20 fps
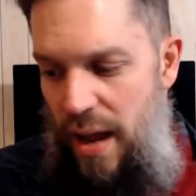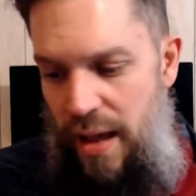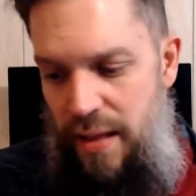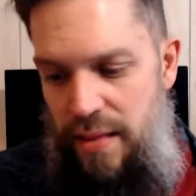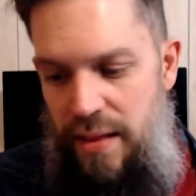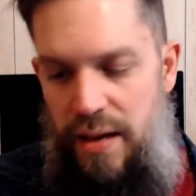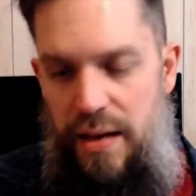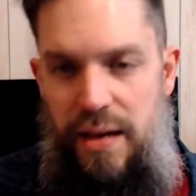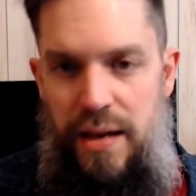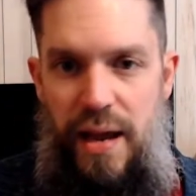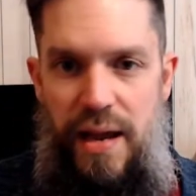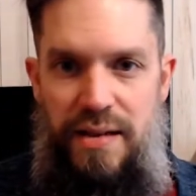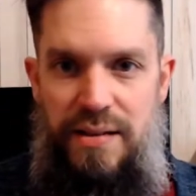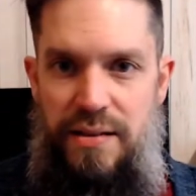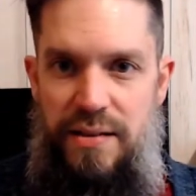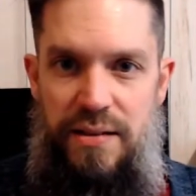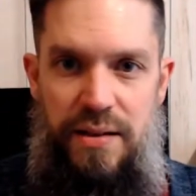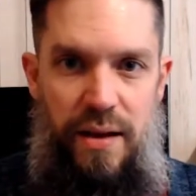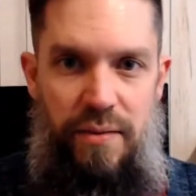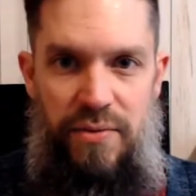And then he has
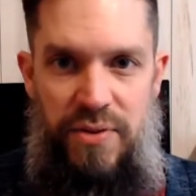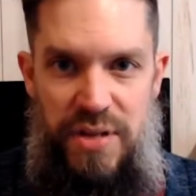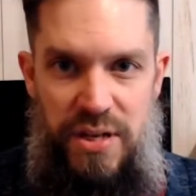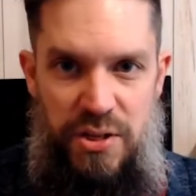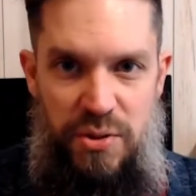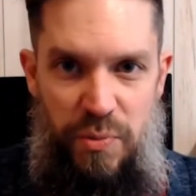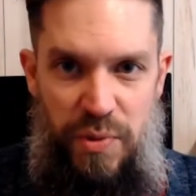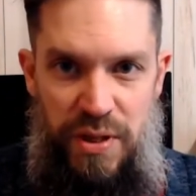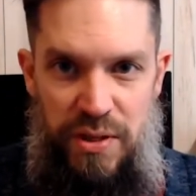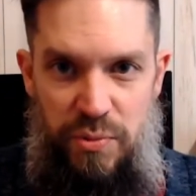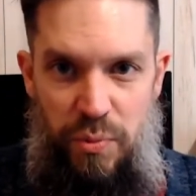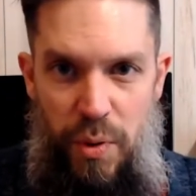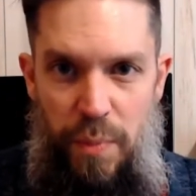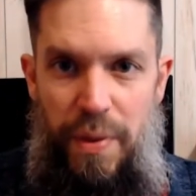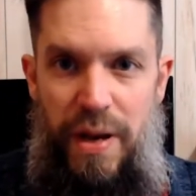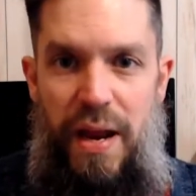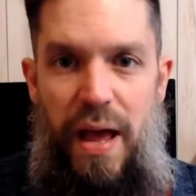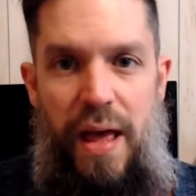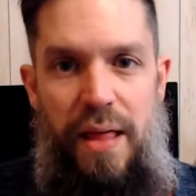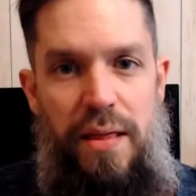this conversation with this
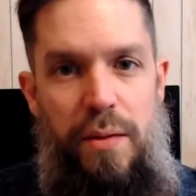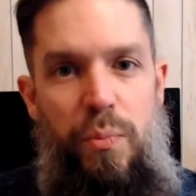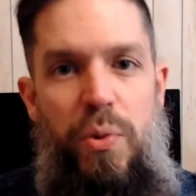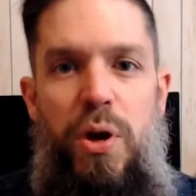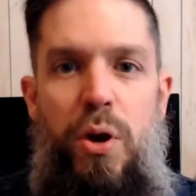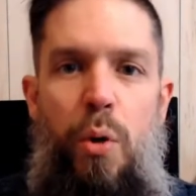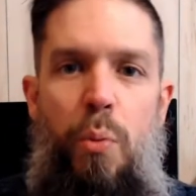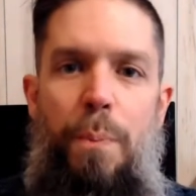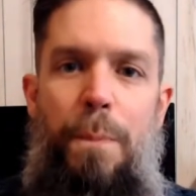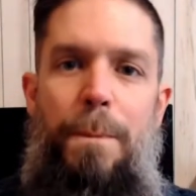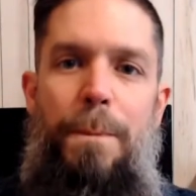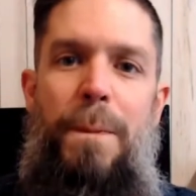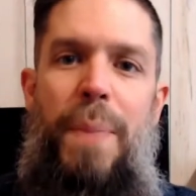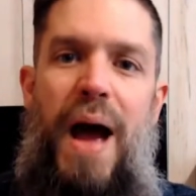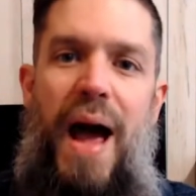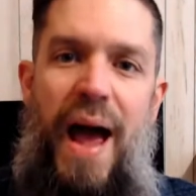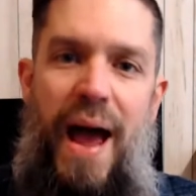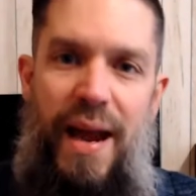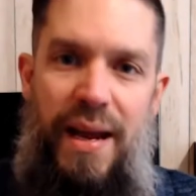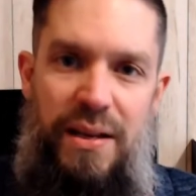woman. And then we go
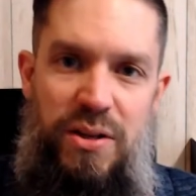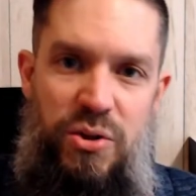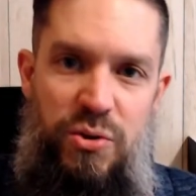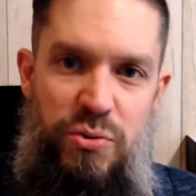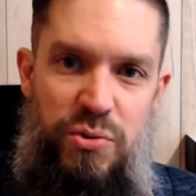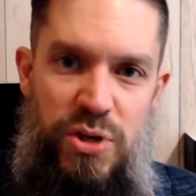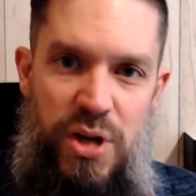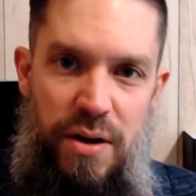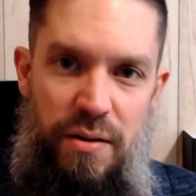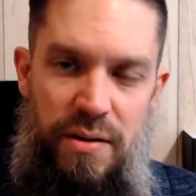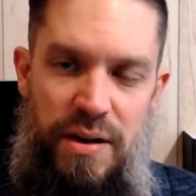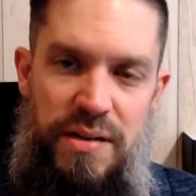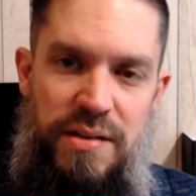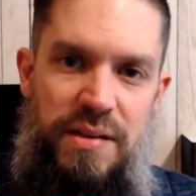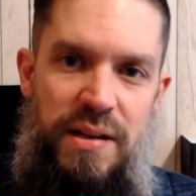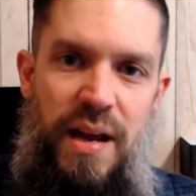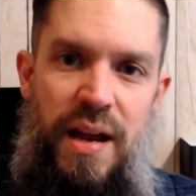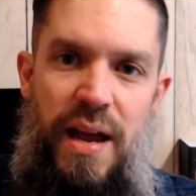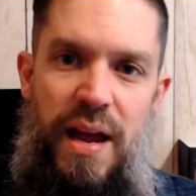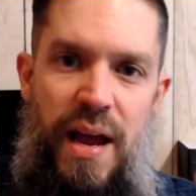back to
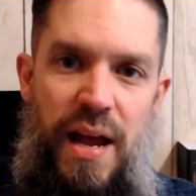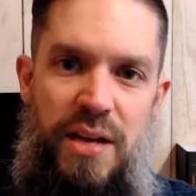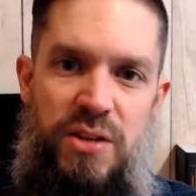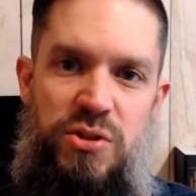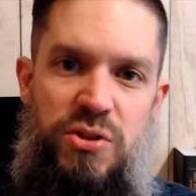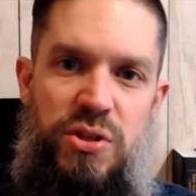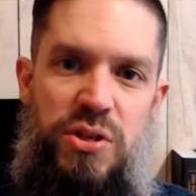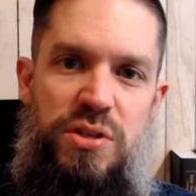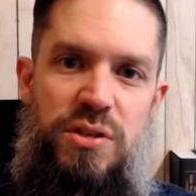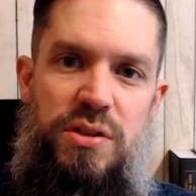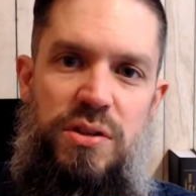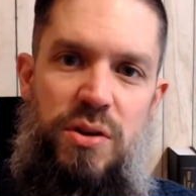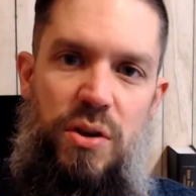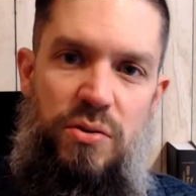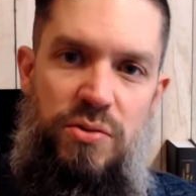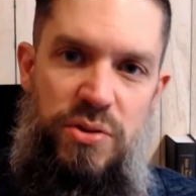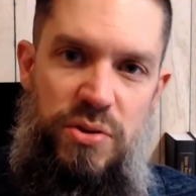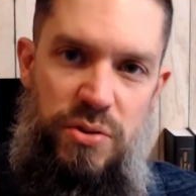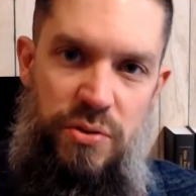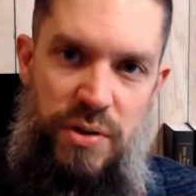Jairus as Jesus
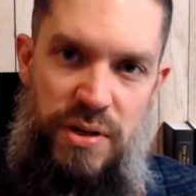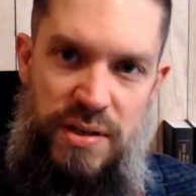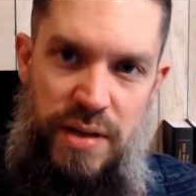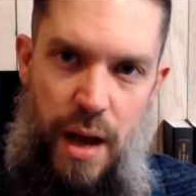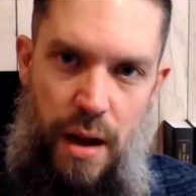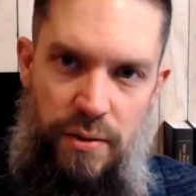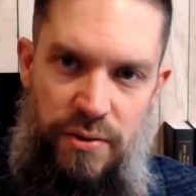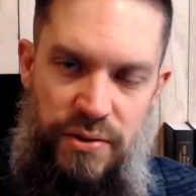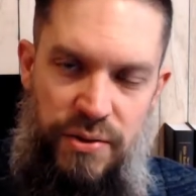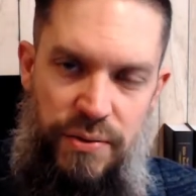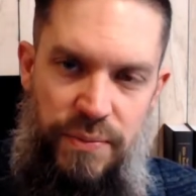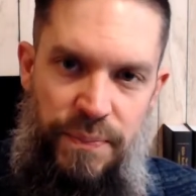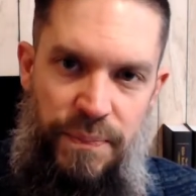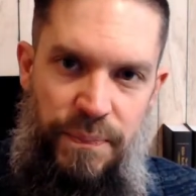goes to his house.